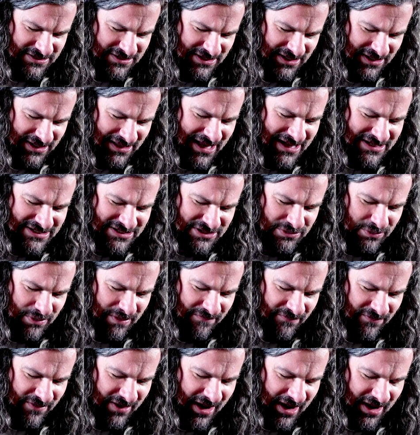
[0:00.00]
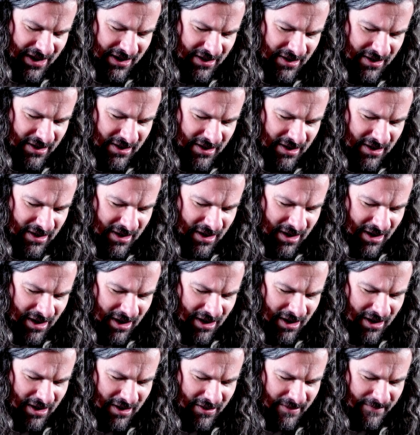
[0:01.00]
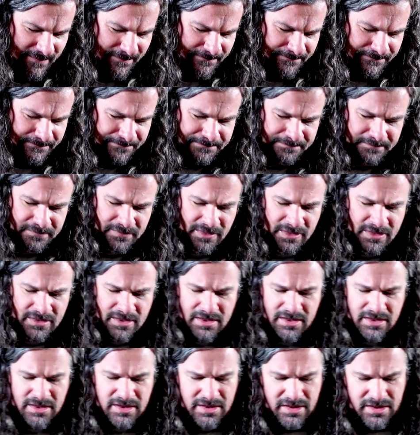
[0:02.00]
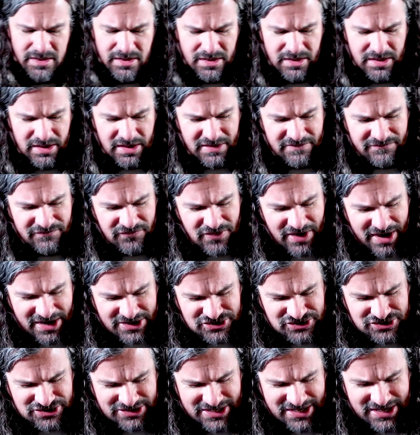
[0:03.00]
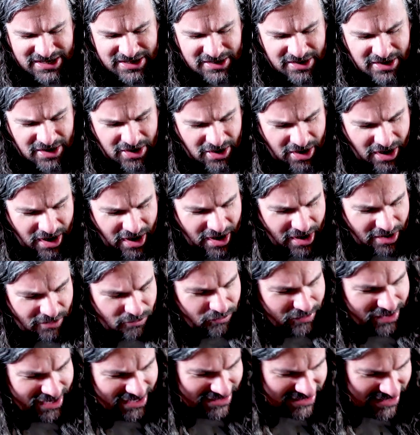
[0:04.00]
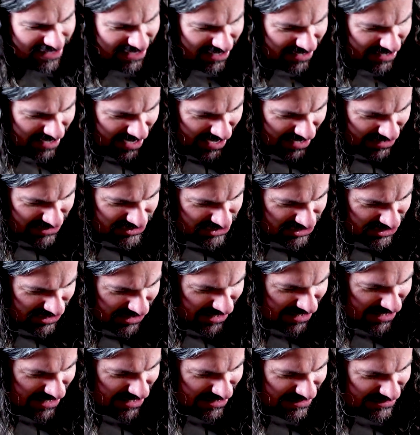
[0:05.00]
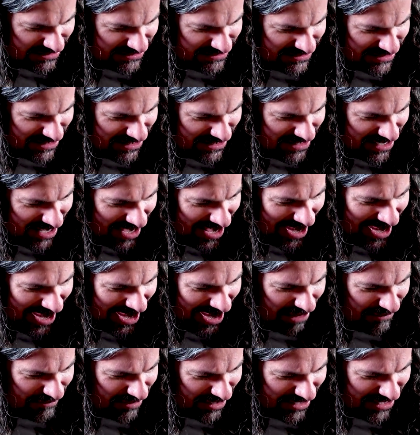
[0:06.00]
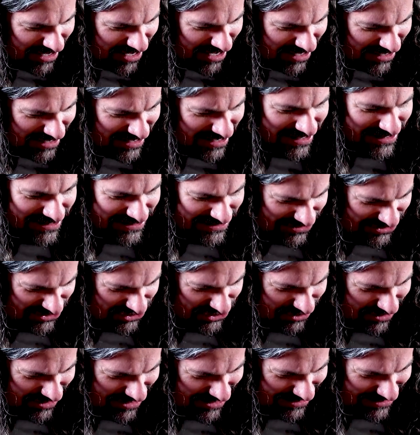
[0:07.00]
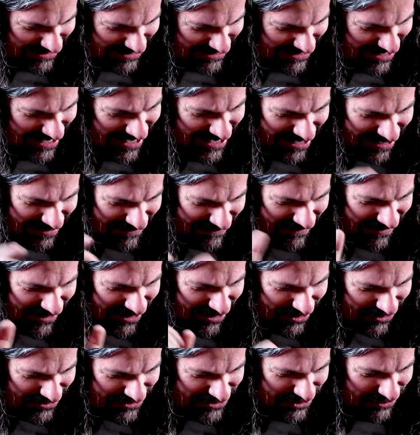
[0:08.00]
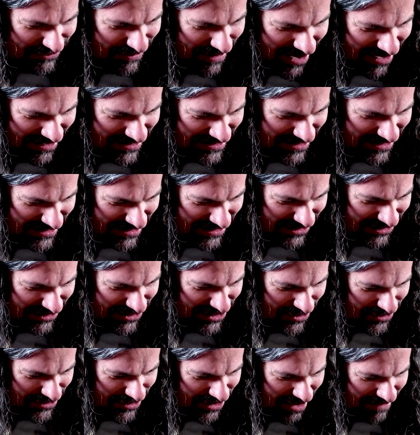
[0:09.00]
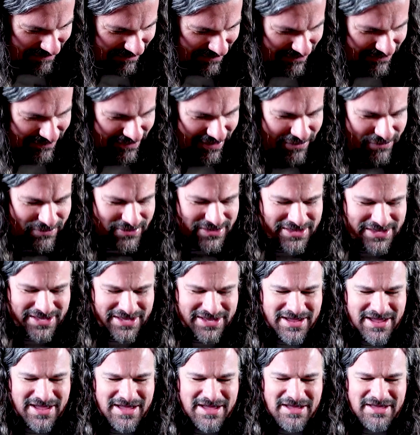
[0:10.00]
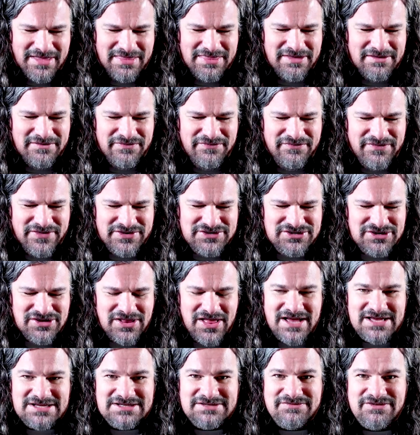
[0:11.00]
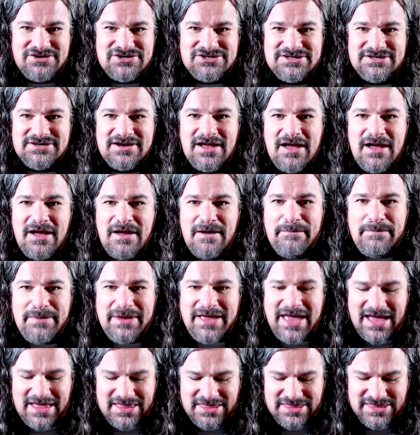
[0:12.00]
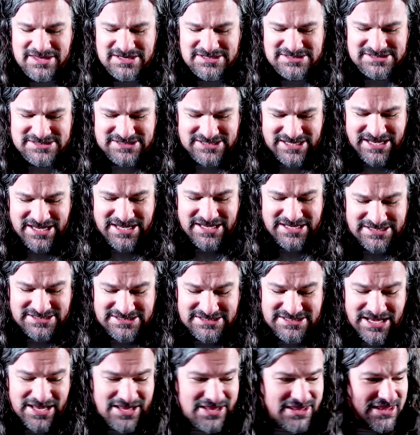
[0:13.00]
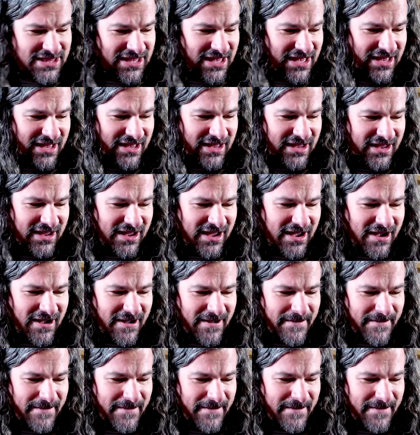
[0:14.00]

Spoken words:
lest we forget. If you actually read that it actually is an Arakid Industries, very close to Arachnid, you know, they're having fun with the fictionalized version. But yeah, this is the